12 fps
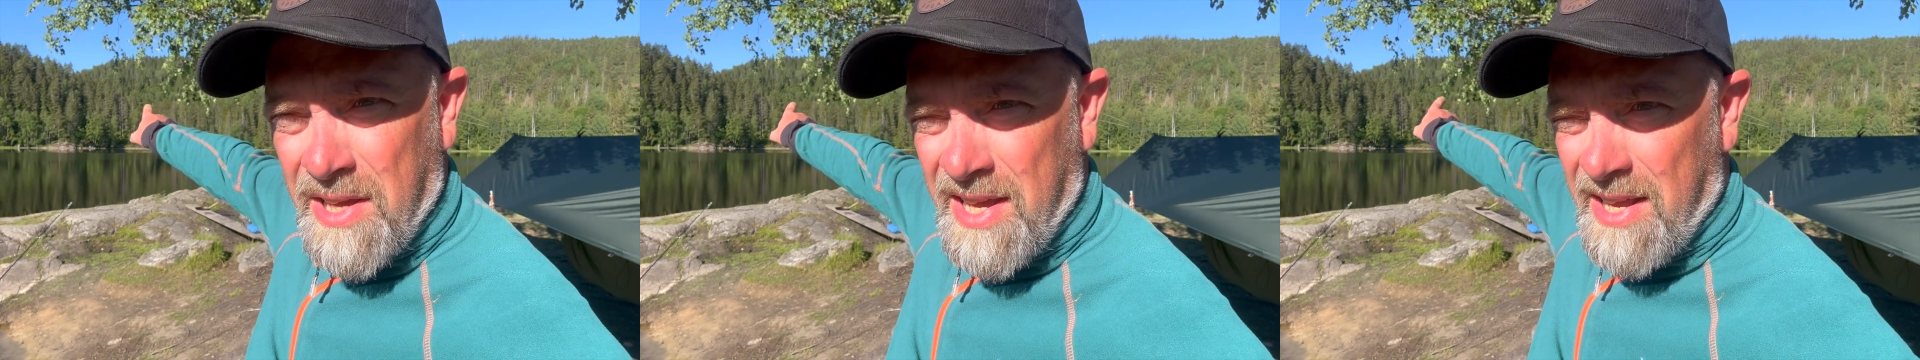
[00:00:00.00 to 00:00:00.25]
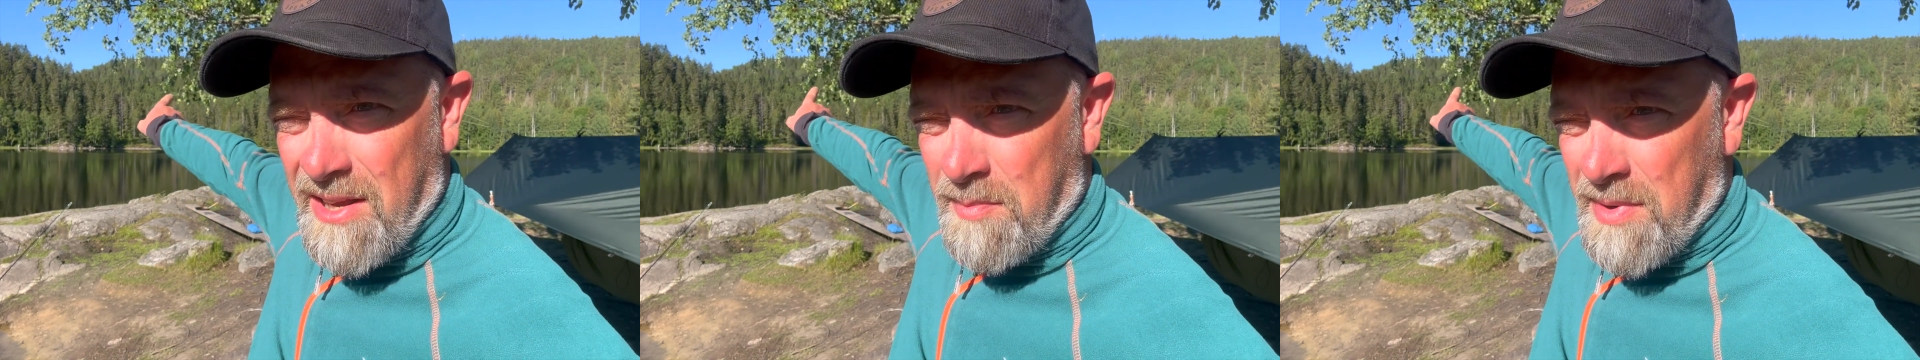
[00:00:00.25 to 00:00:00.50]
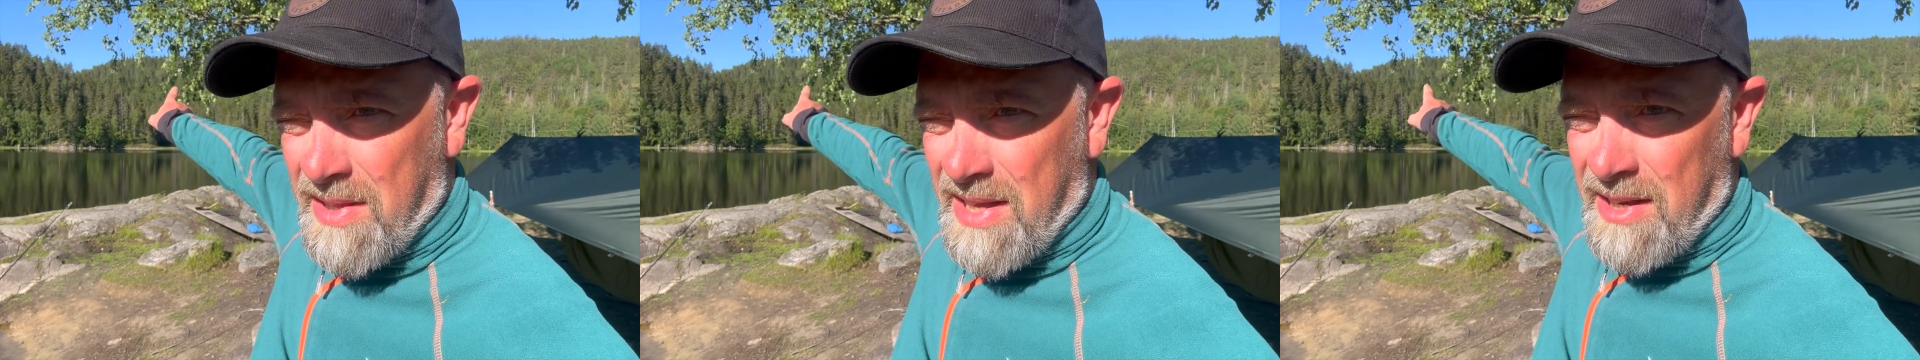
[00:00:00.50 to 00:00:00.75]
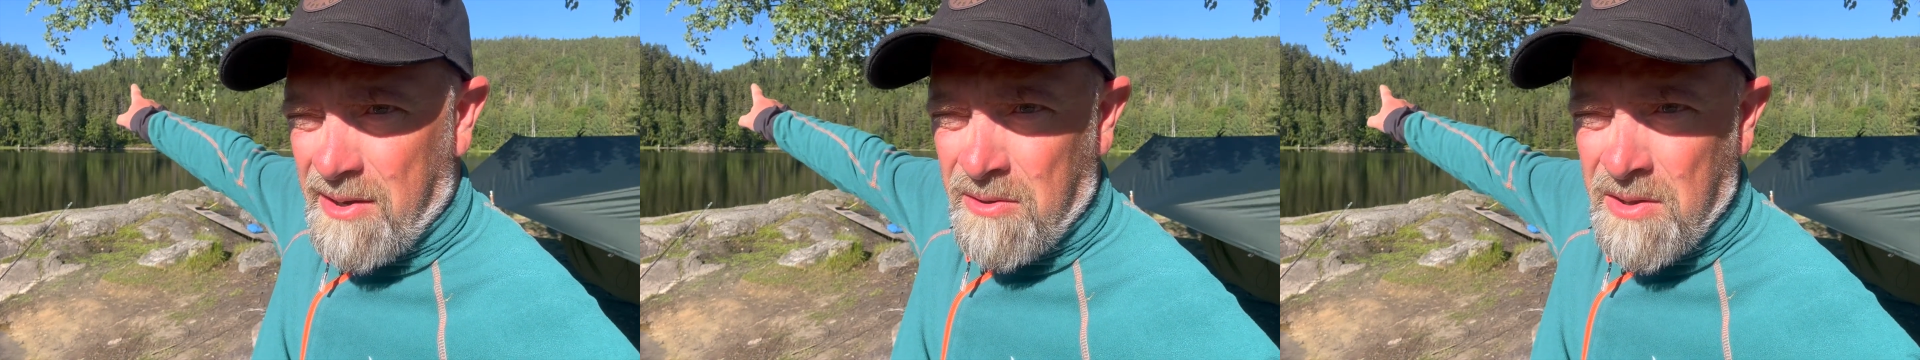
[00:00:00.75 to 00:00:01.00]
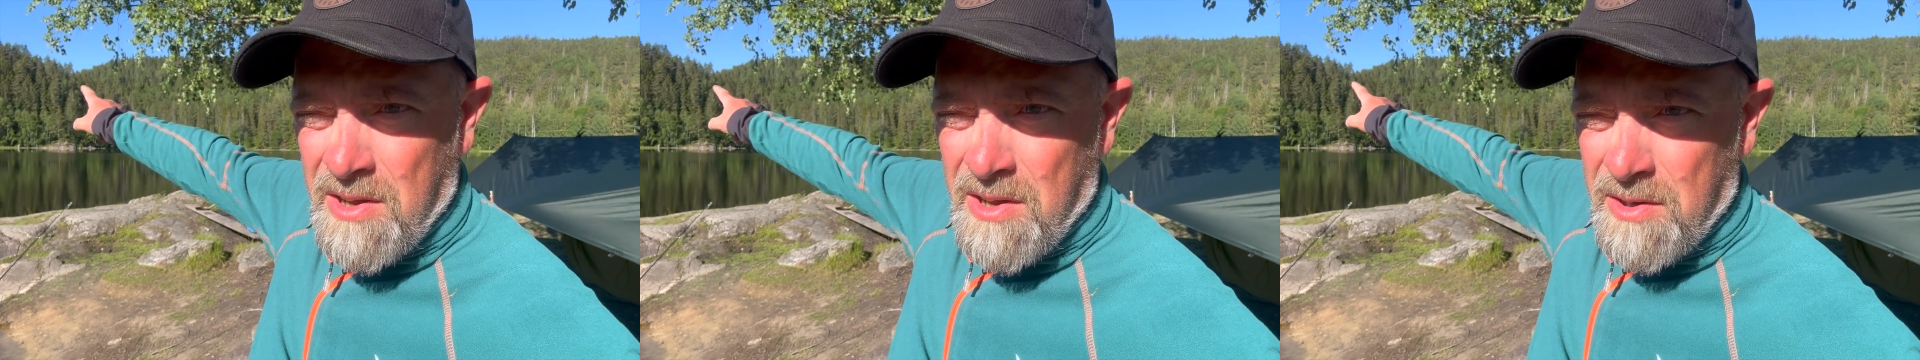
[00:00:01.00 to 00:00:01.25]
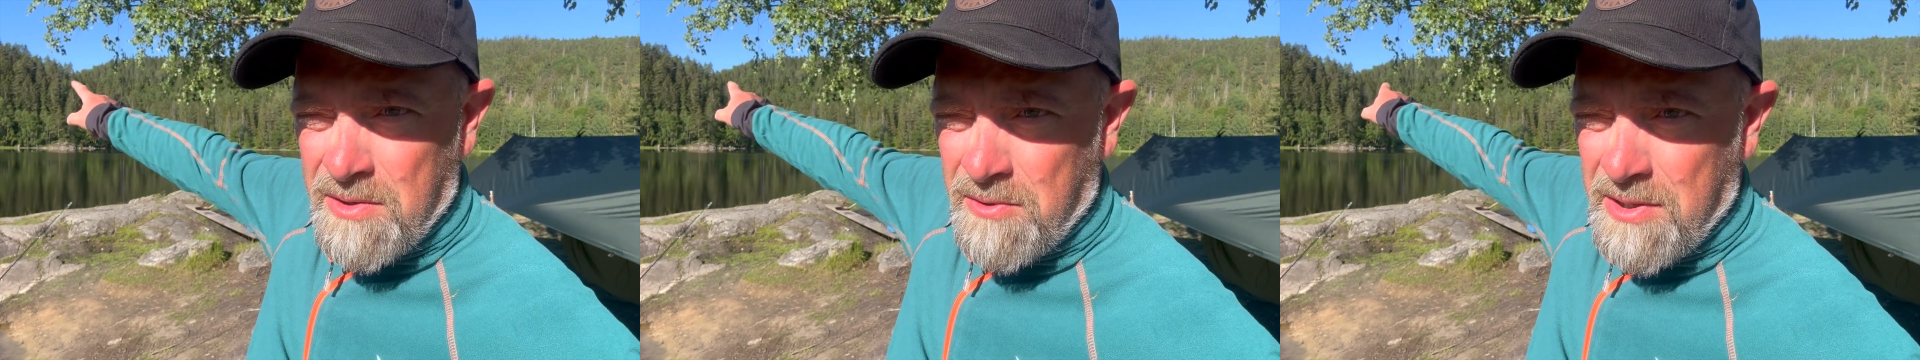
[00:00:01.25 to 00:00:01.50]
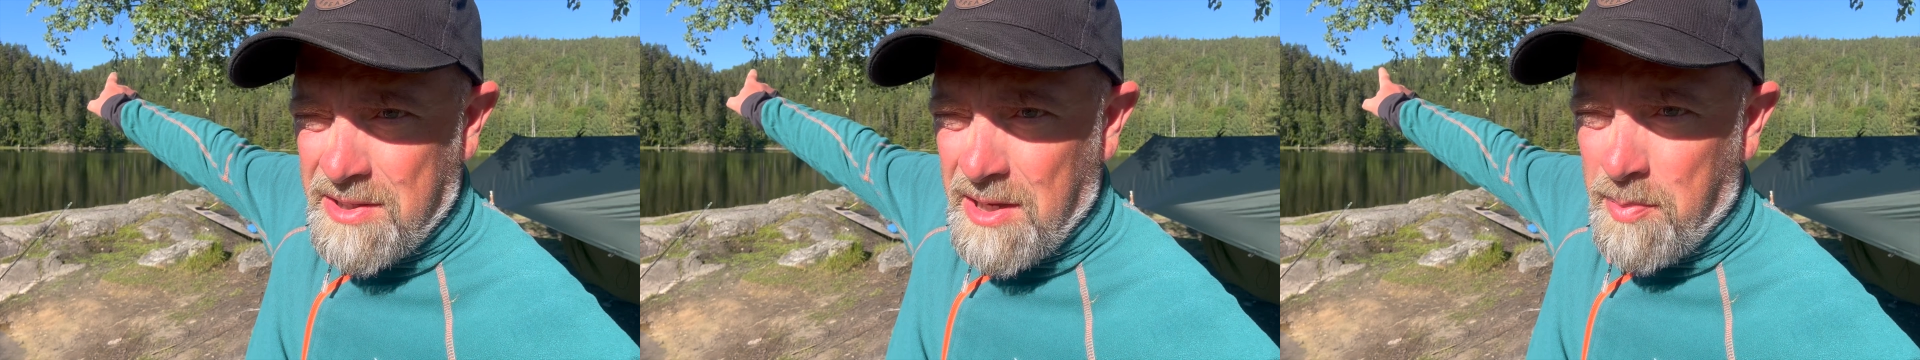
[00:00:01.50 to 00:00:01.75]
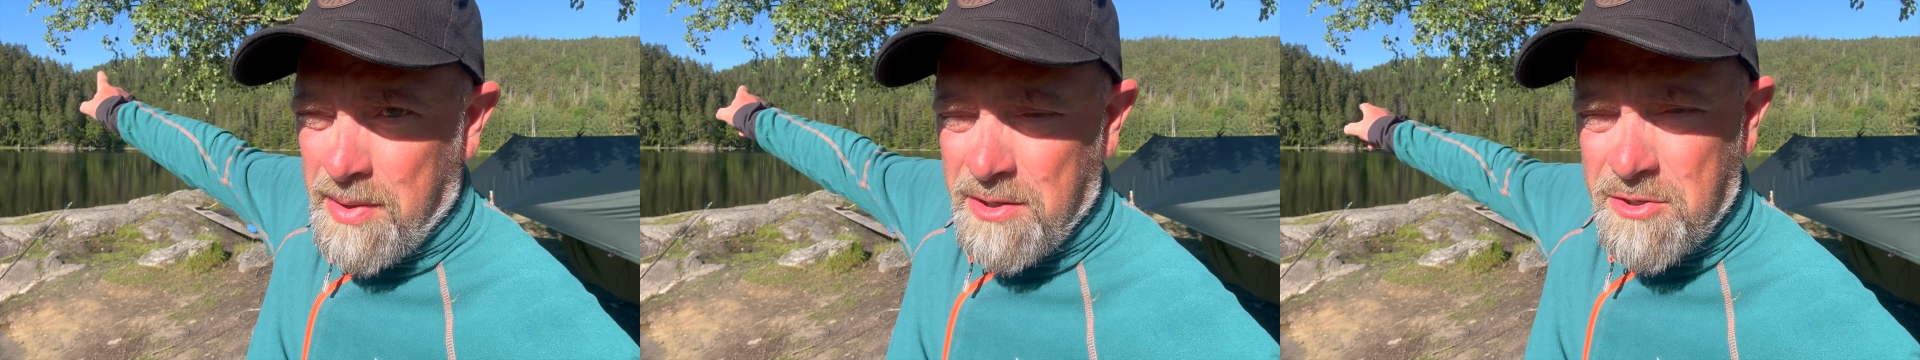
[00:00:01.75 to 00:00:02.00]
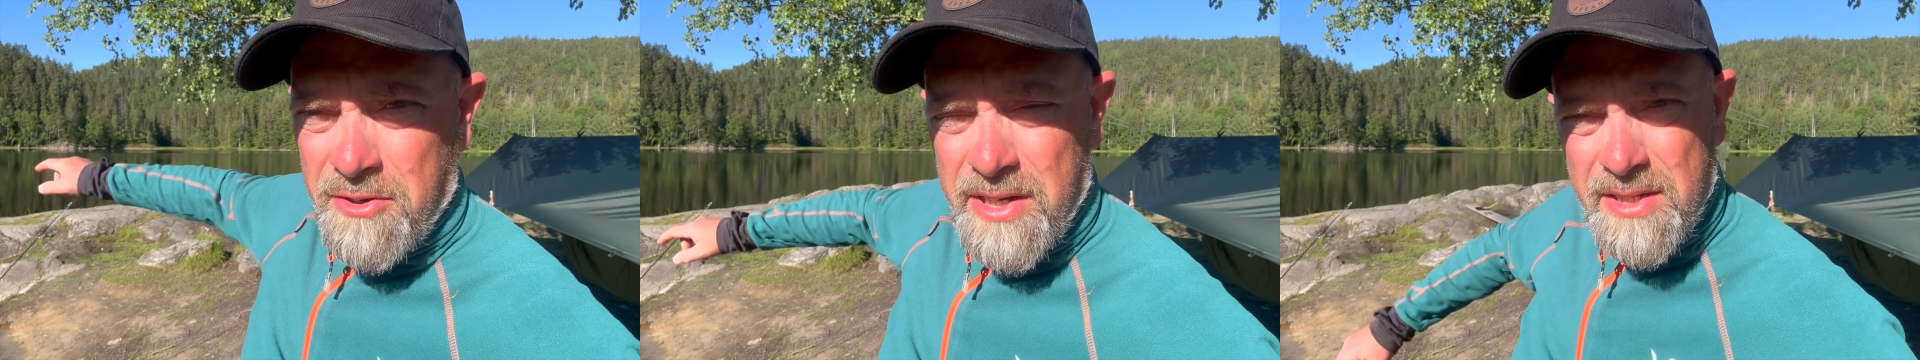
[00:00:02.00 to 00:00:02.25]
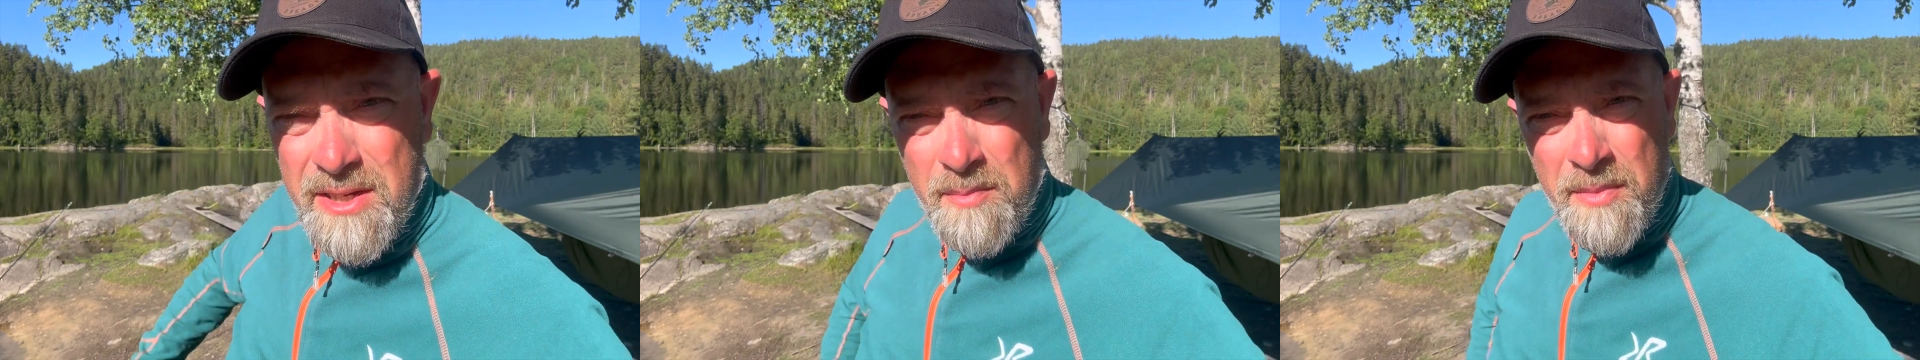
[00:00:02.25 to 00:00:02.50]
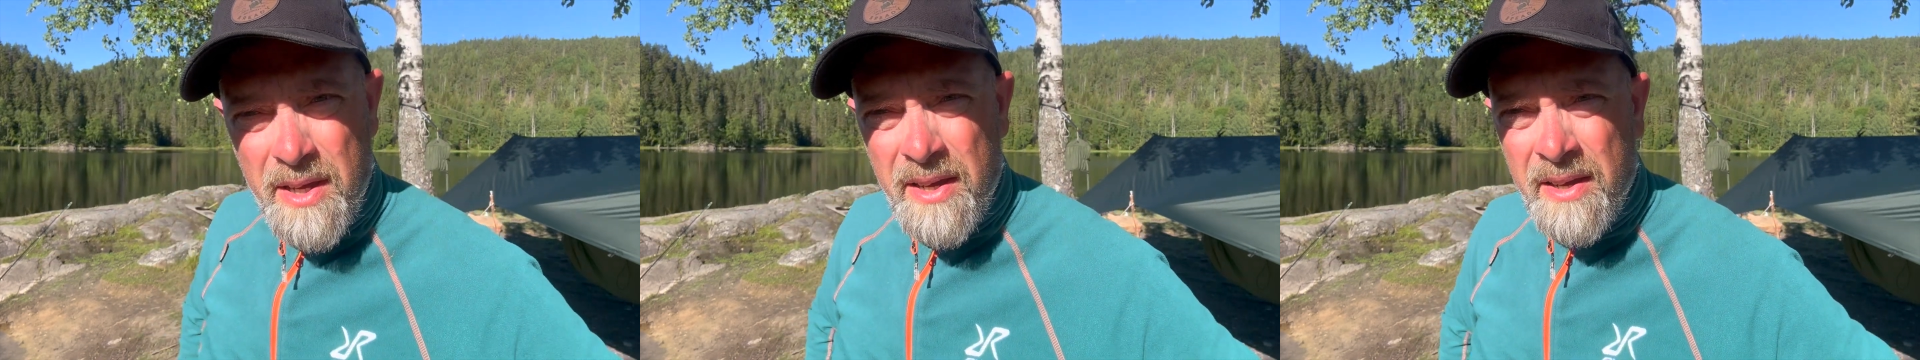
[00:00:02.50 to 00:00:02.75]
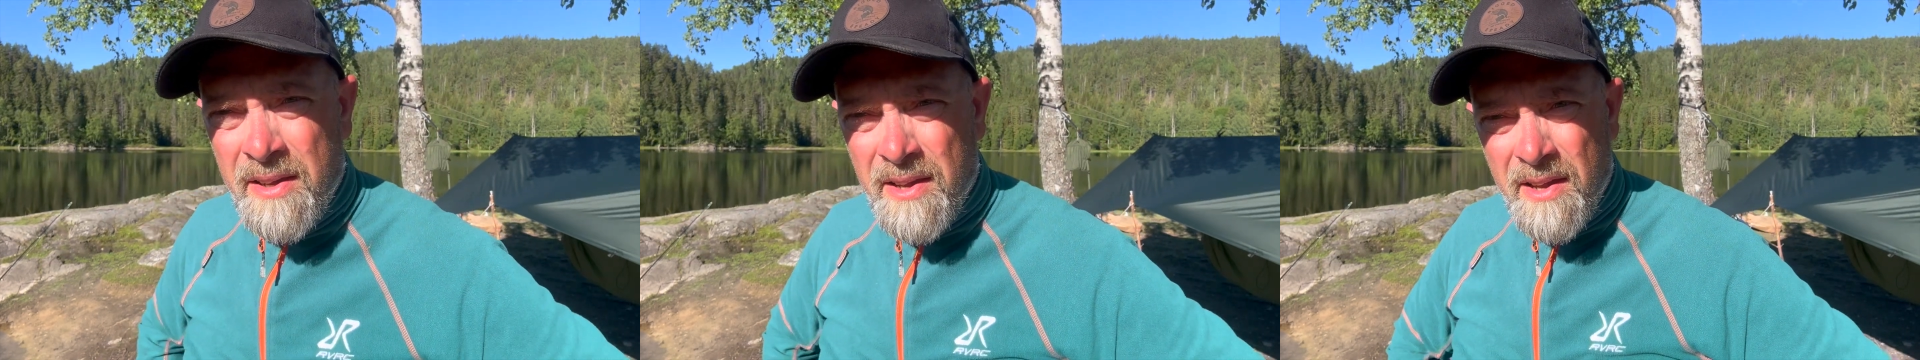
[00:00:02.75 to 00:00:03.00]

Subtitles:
head up in that little sort of dip in the trees up there.